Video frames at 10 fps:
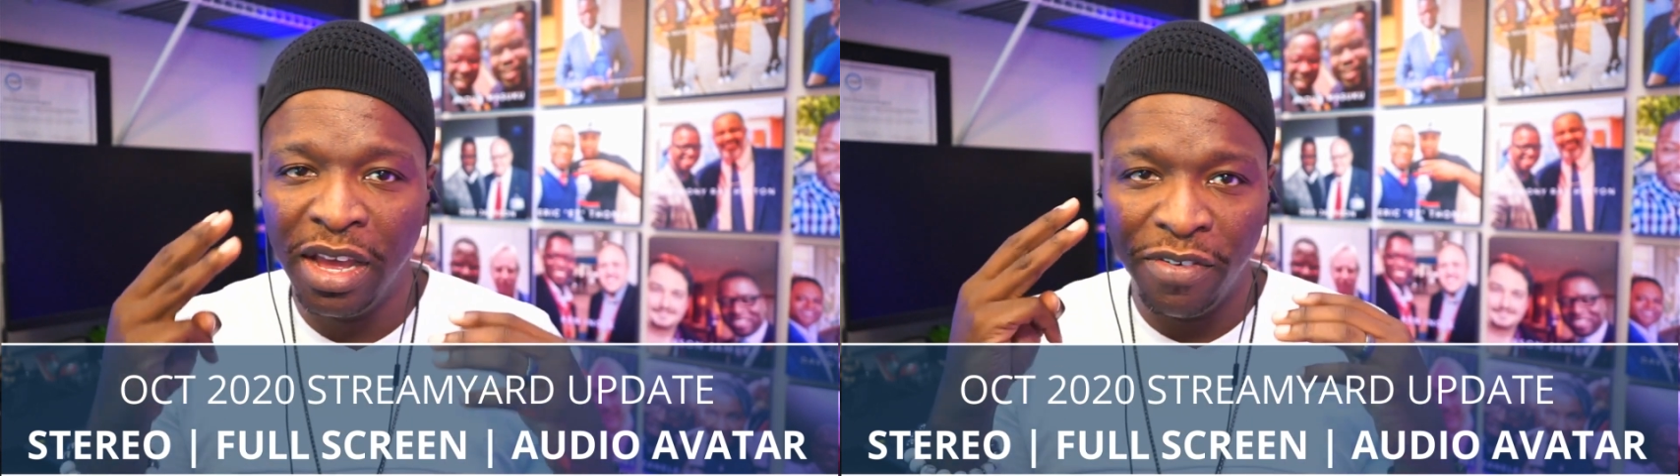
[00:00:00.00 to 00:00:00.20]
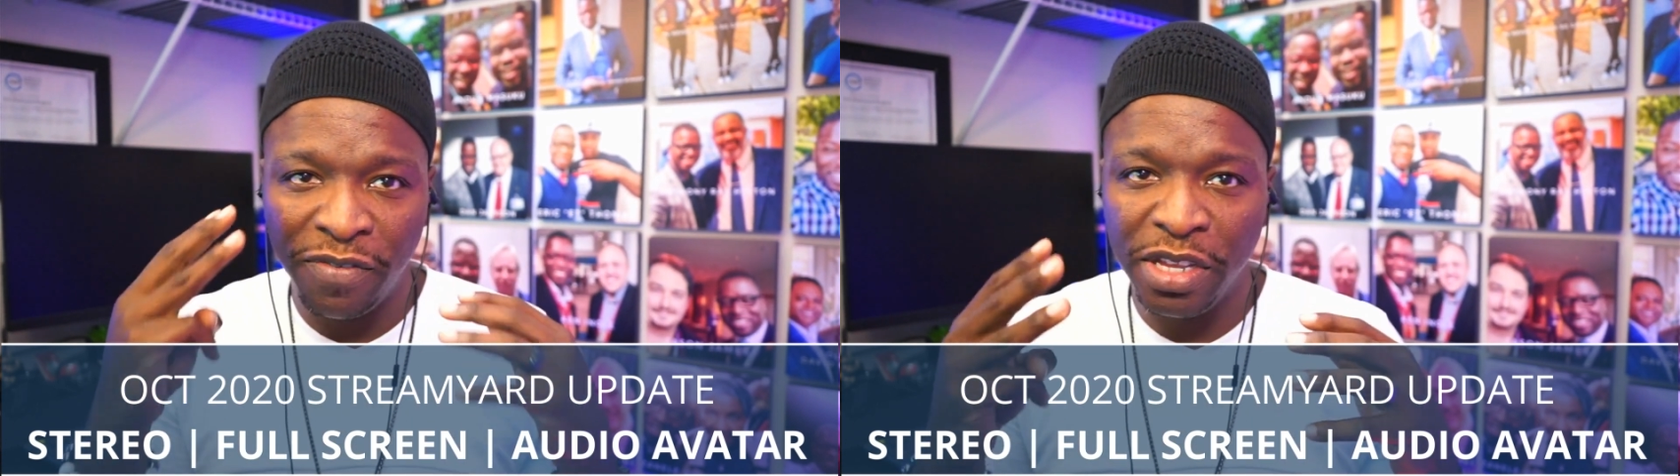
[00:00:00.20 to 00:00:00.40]

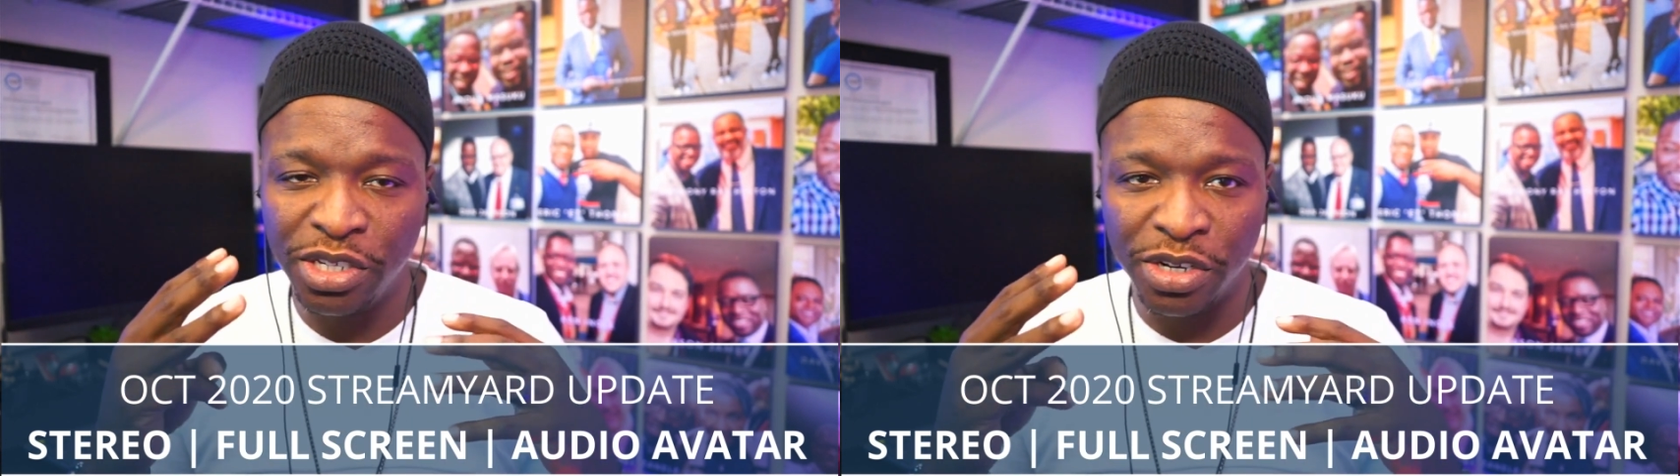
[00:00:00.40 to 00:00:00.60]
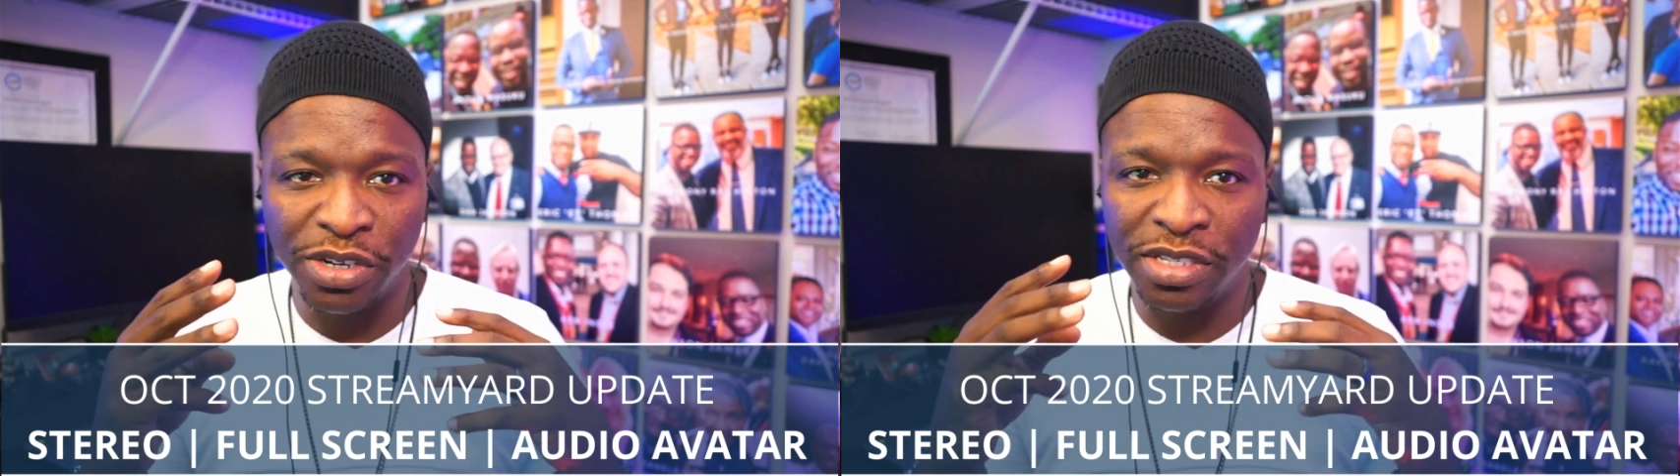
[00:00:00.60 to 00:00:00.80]

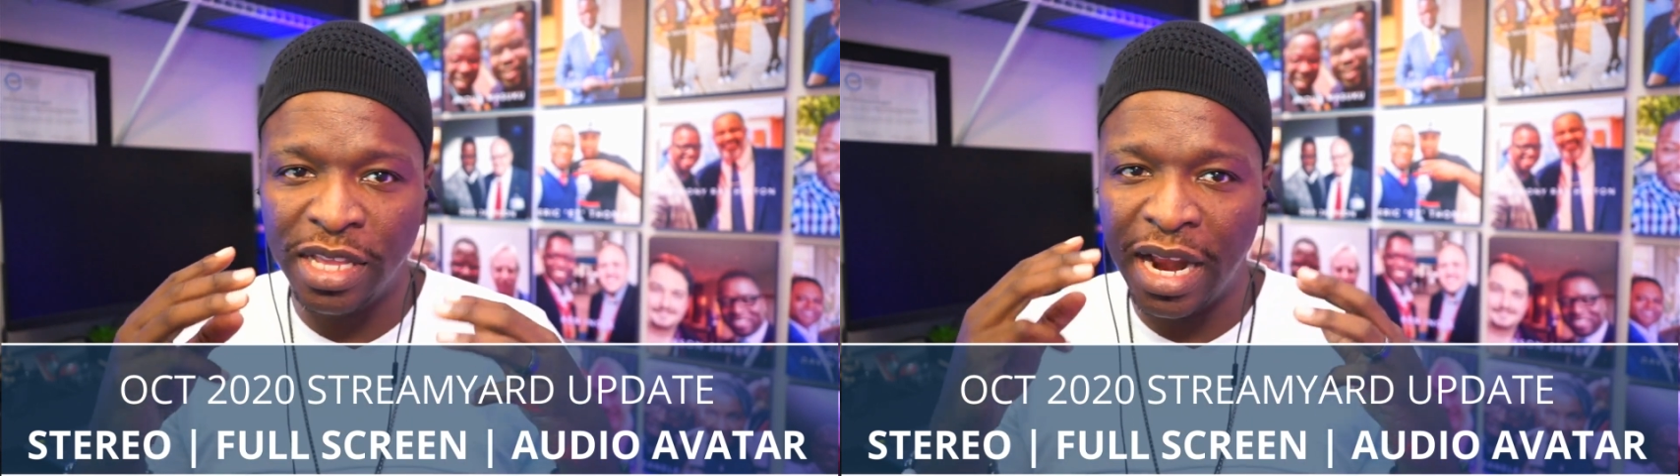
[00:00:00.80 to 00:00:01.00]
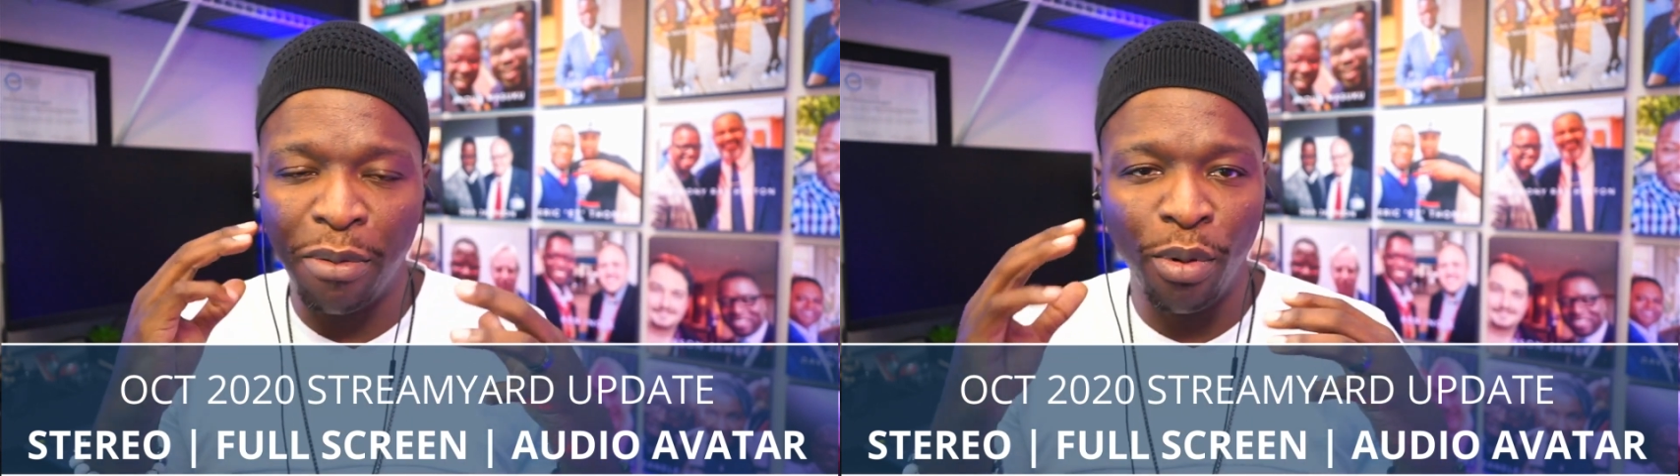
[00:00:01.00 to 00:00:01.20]
features
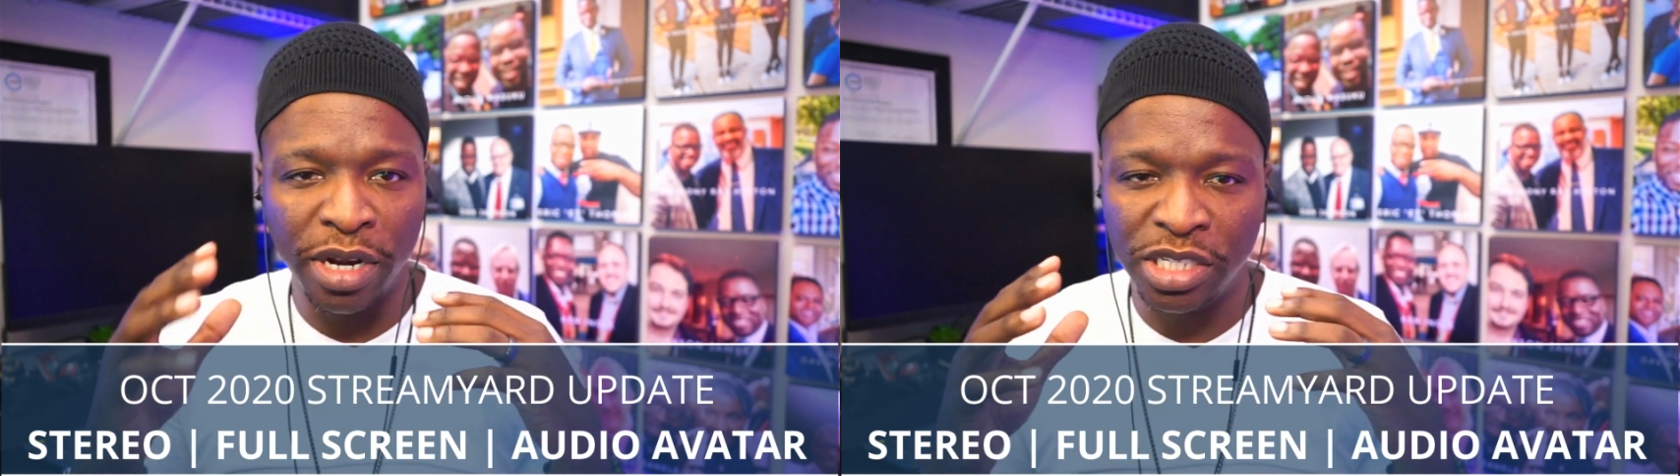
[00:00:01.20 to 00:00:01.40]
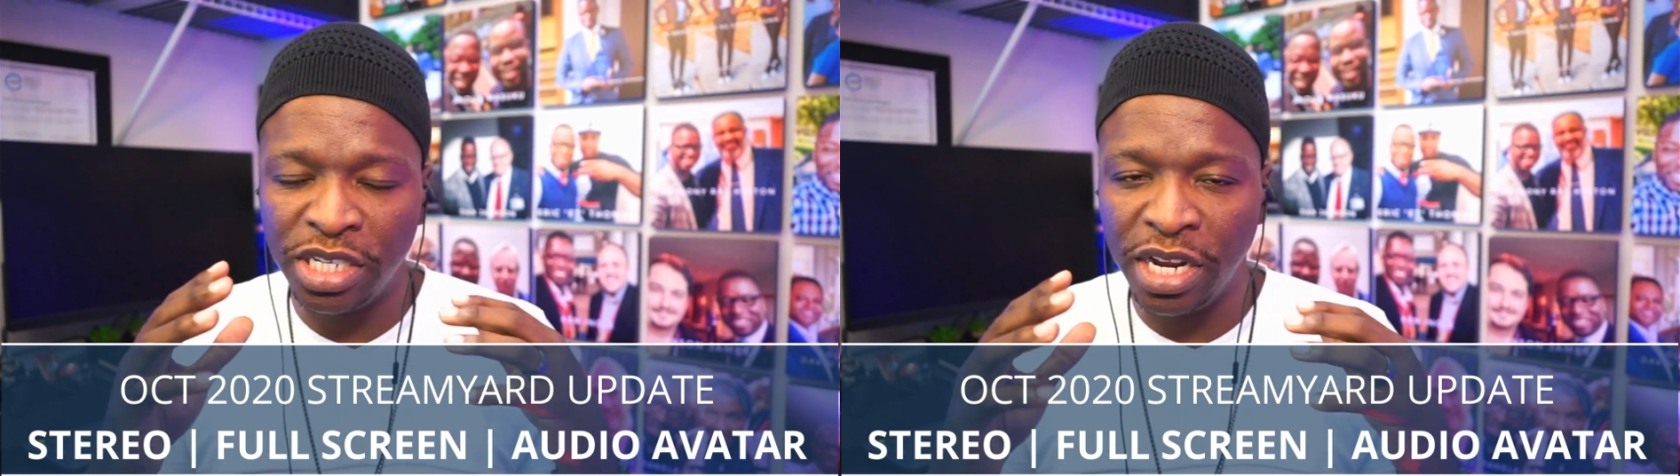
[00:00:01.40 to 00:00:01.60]
that I
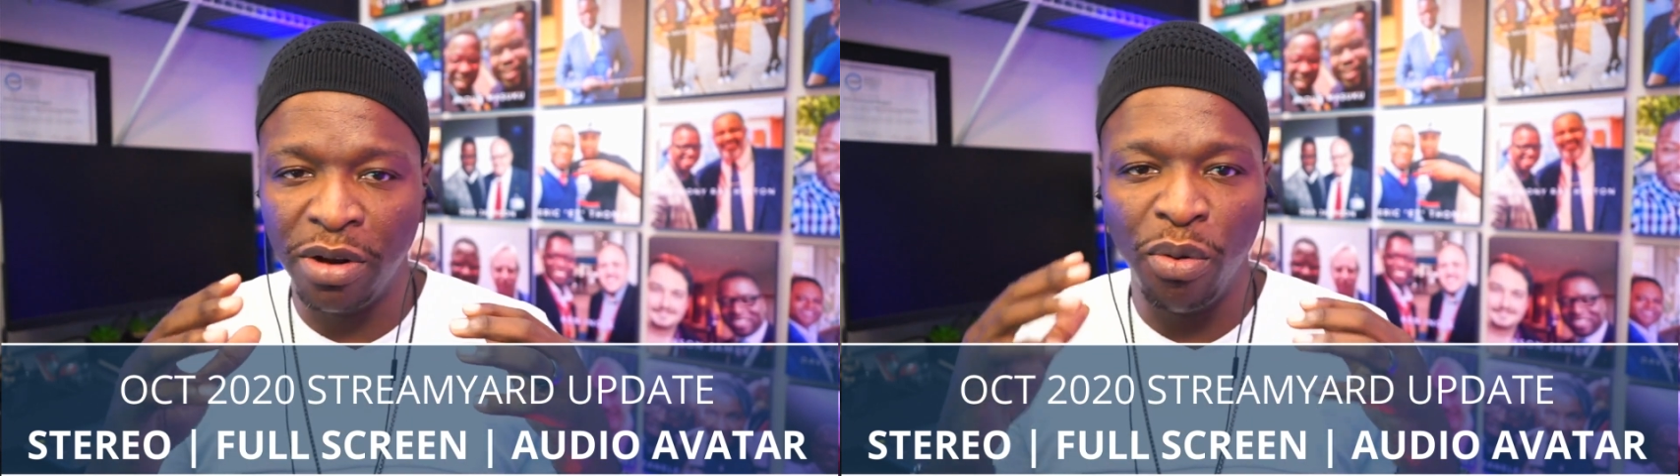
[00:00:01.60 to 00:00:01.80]
wanna share.